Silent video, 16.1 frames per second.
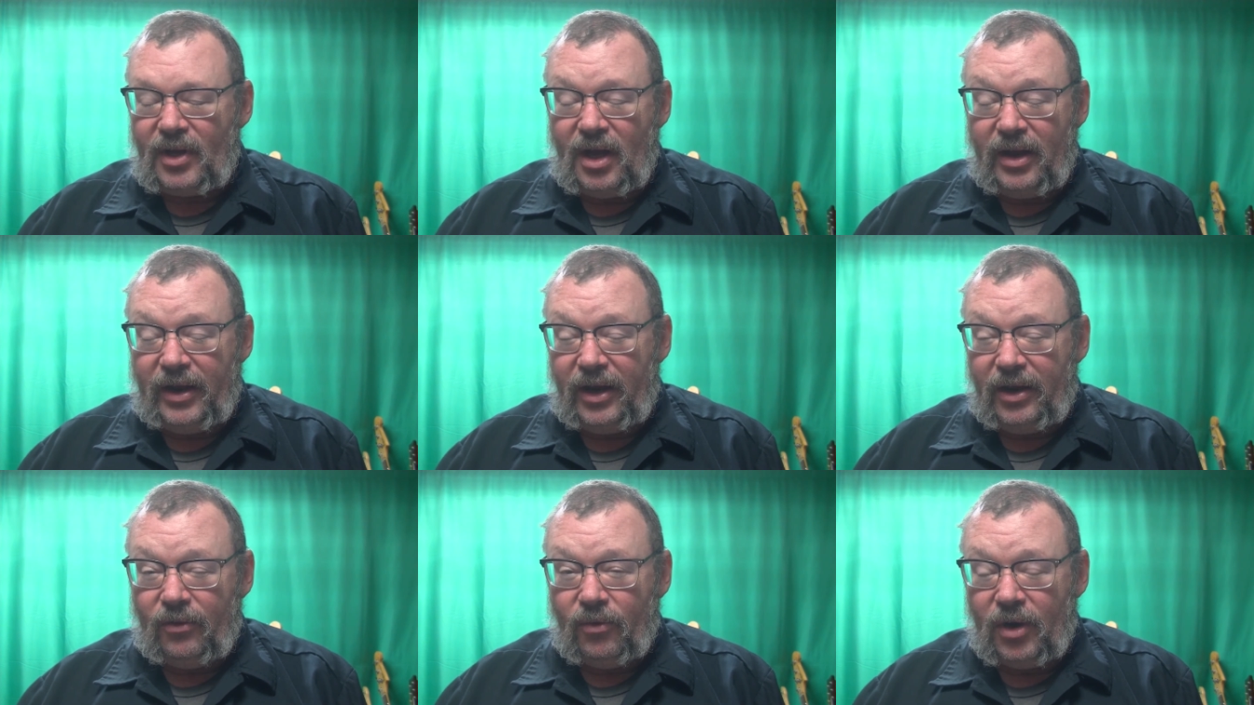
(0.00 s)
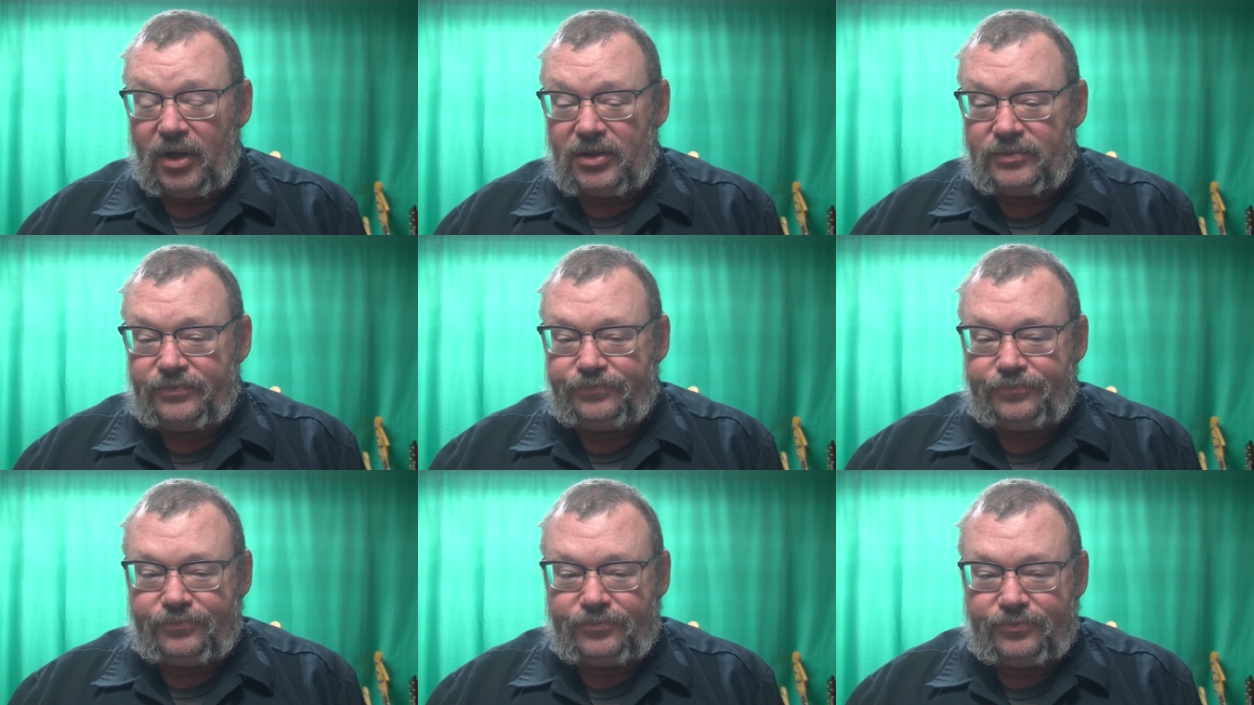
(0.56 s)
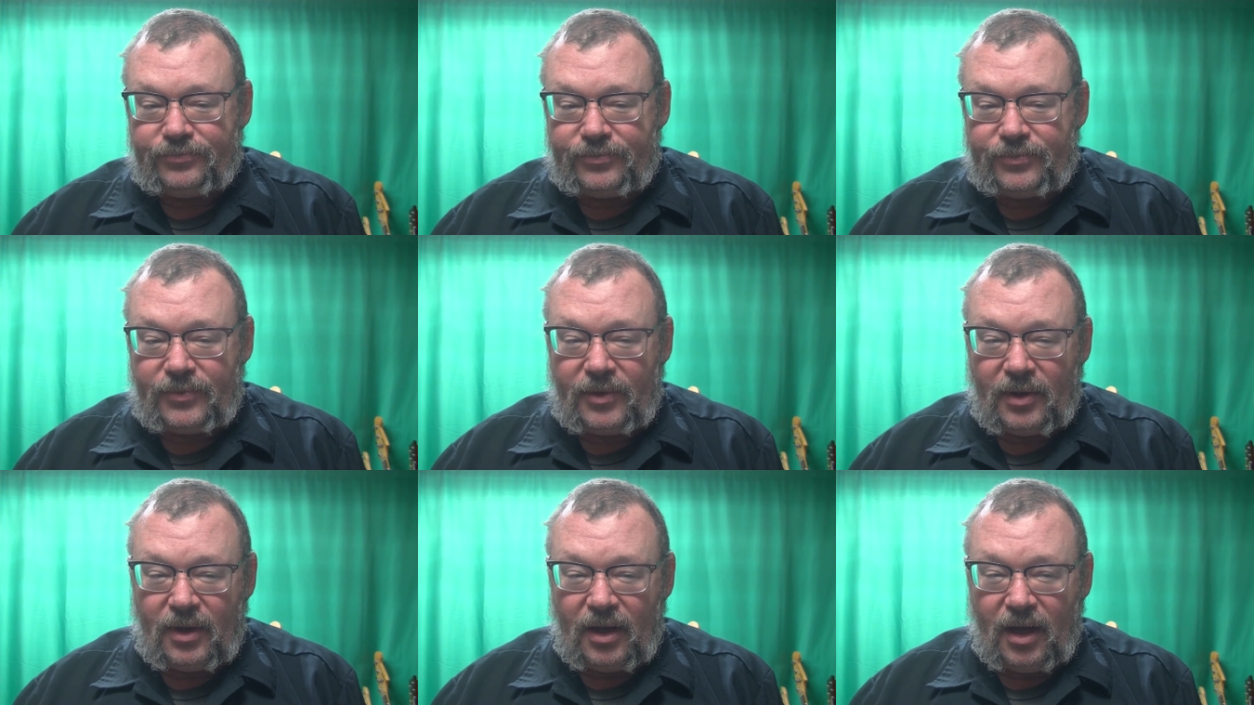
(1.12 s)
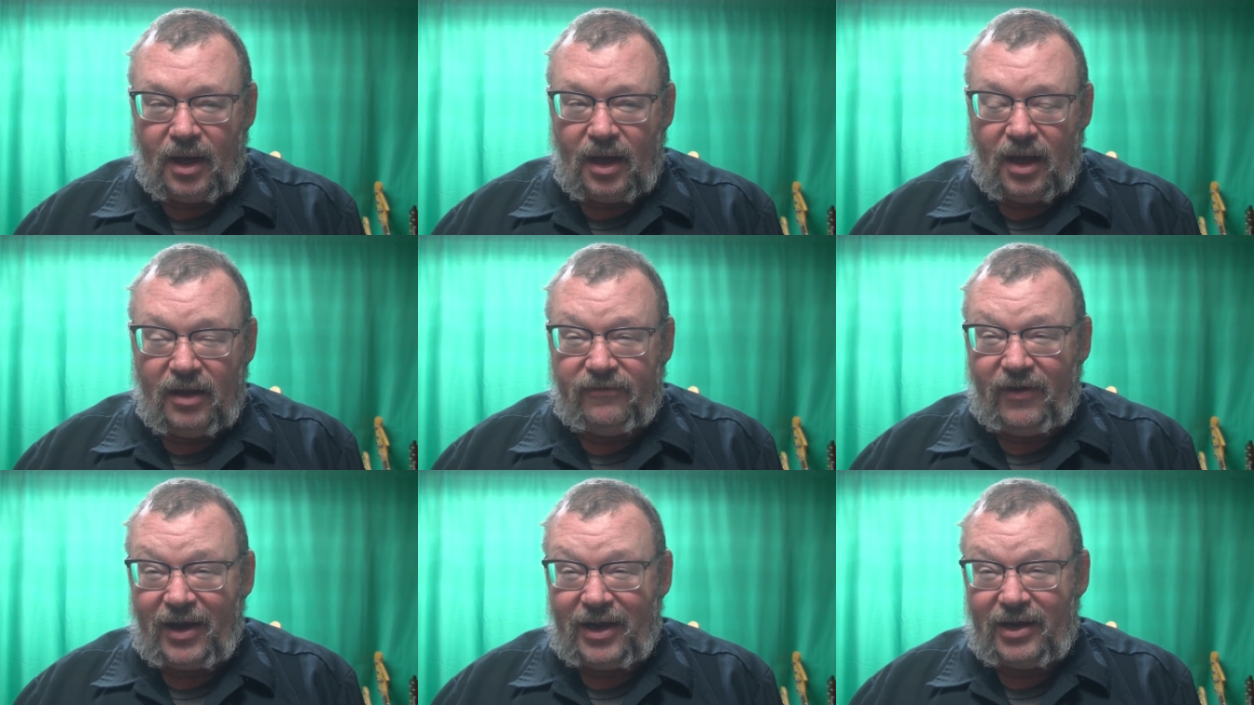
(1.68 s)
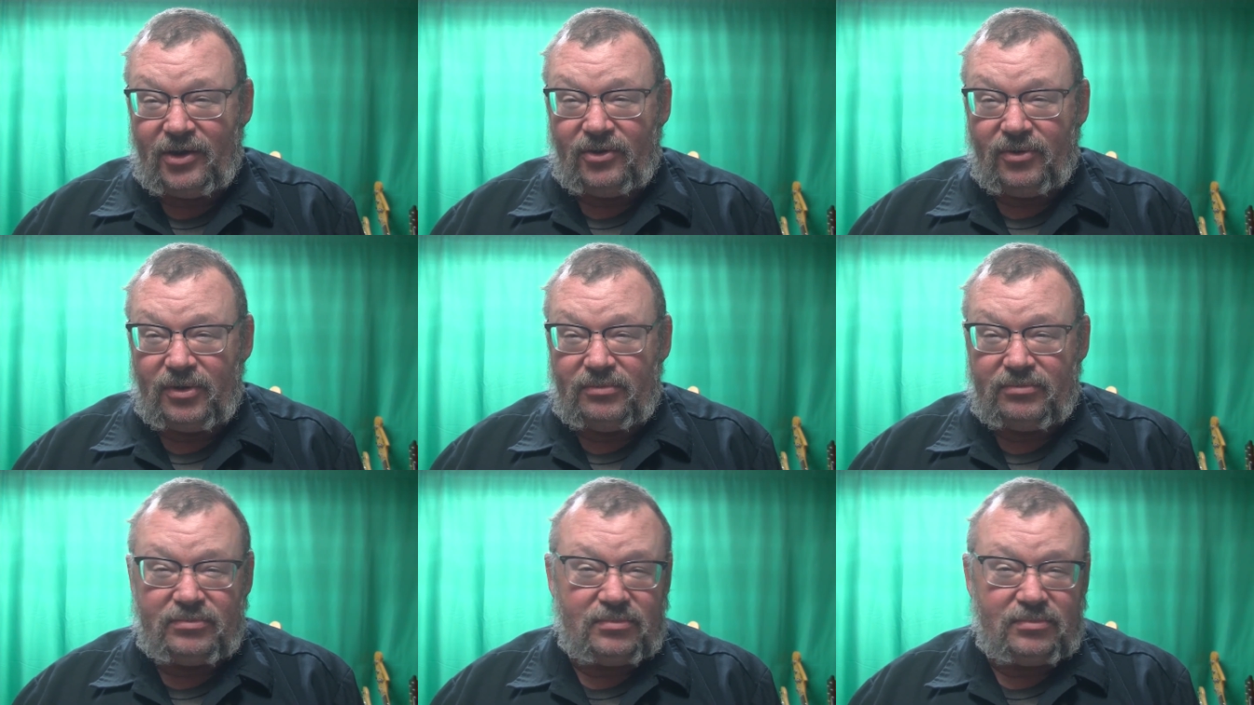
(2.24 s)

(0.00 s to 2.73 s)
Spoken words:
Anyways, if I can do it,